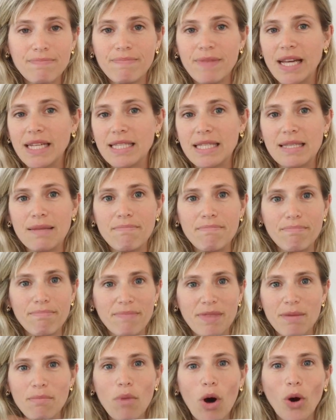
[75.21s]
That's
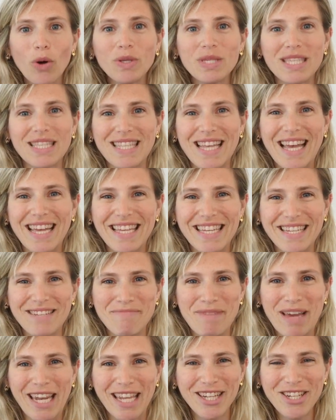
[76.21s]
the most I
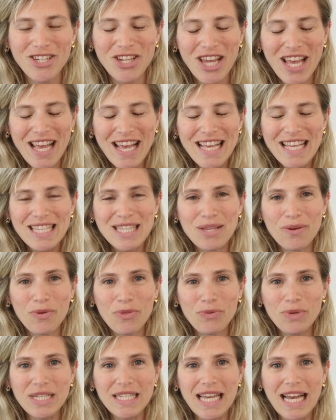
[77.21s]
can manage. So
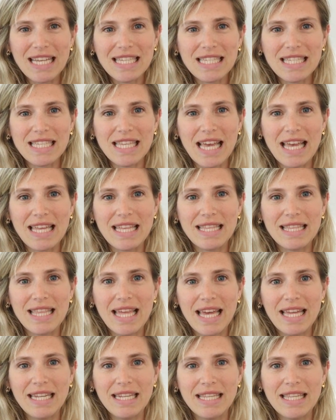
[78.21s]
3 tasks, and
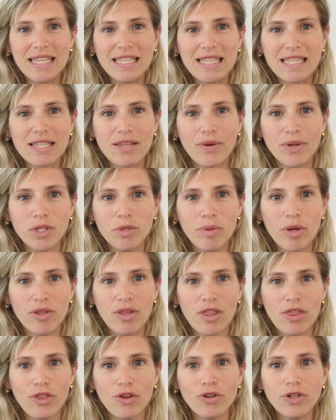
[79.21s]
then this is going to be on
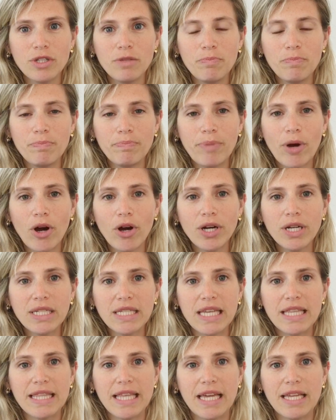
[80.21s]
the third
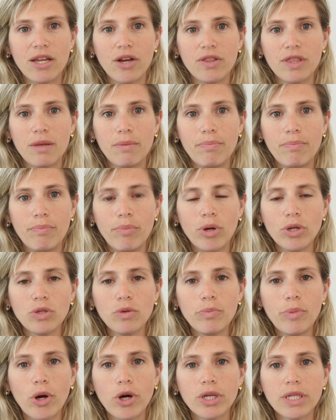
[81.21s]
part, and then on the
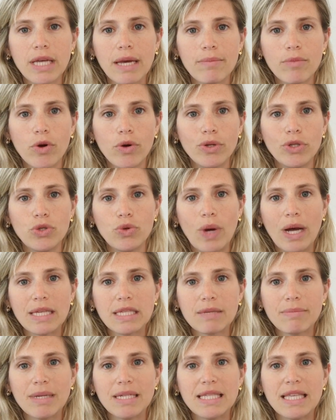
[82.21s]
bottom part I'm going to
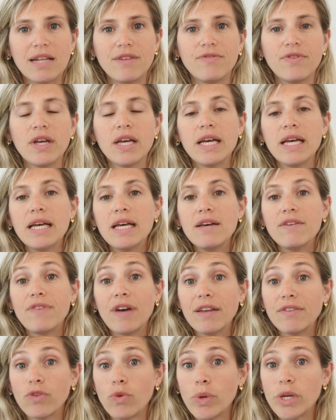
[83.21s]
ask myself
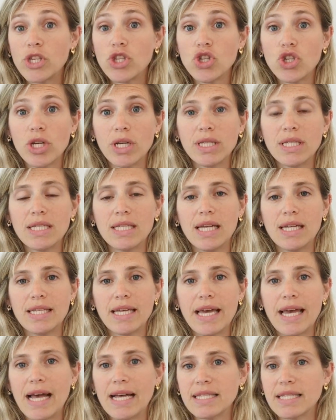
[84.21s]
5 questions that
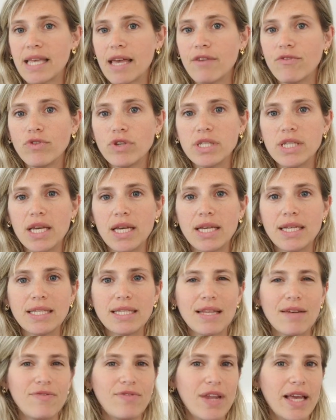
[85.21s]
I ask every day,
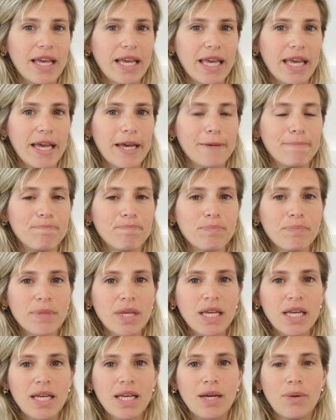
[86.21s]
stuff like
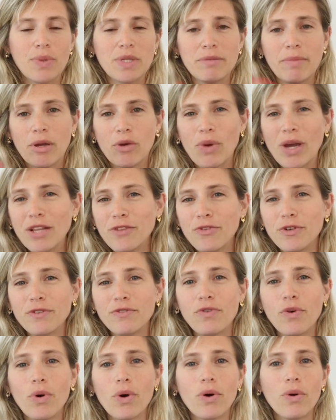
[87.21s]
what am I grateful
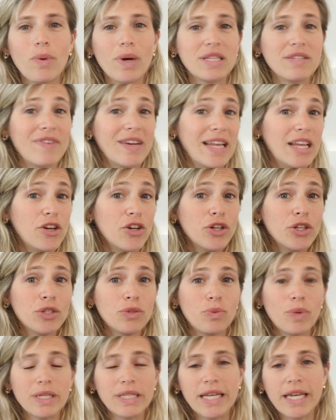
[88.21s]
for, what have I
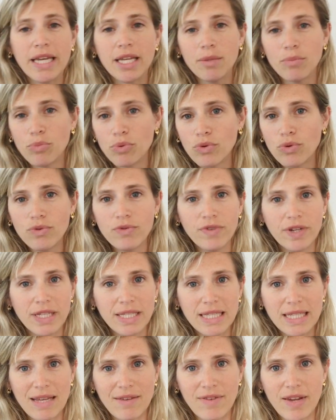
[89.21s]
learned, what I can improve,
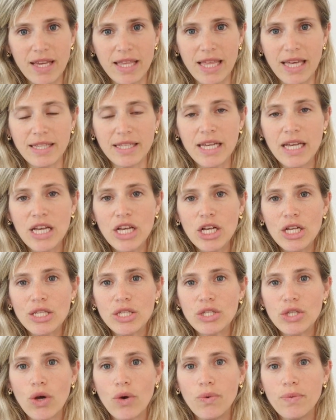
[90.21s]
and stuff like that.
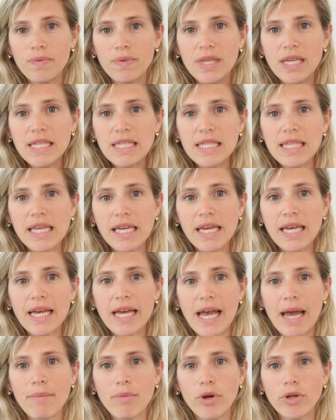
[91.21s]
So this
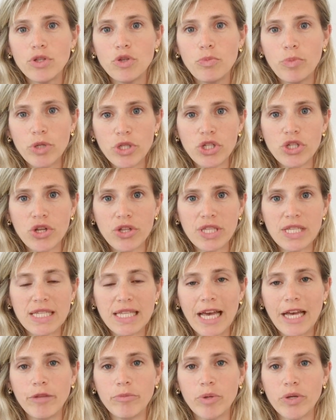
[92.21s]
thing, I'm going to put it on the
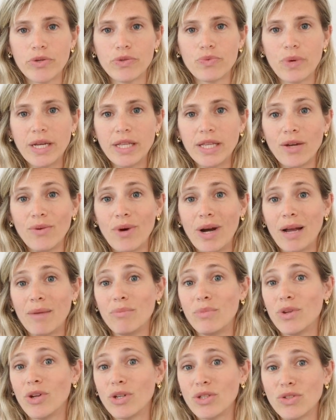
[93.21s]
side because right now
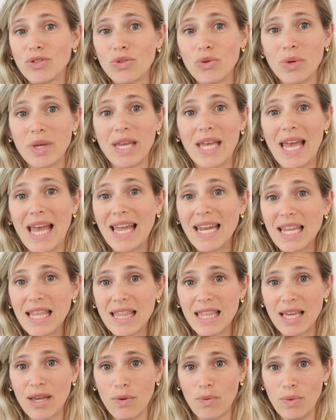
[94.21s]
I'm not doing
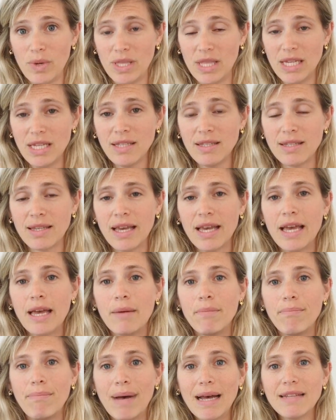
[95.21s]
anything with it,
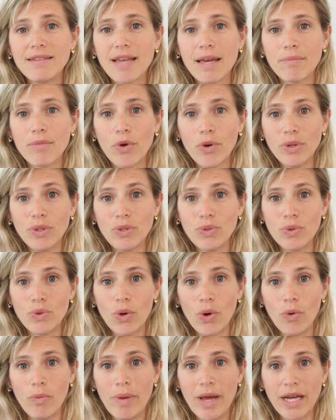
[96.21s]
but I'm going to
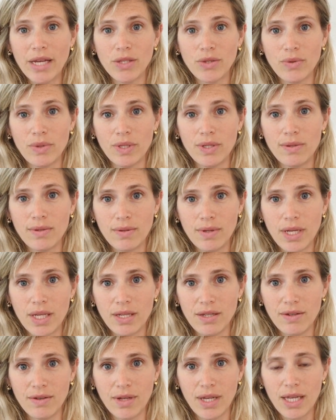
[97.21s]
go back to it
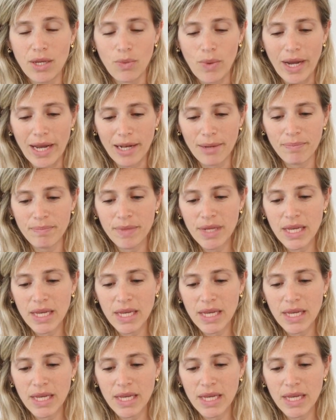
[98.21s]
in a while.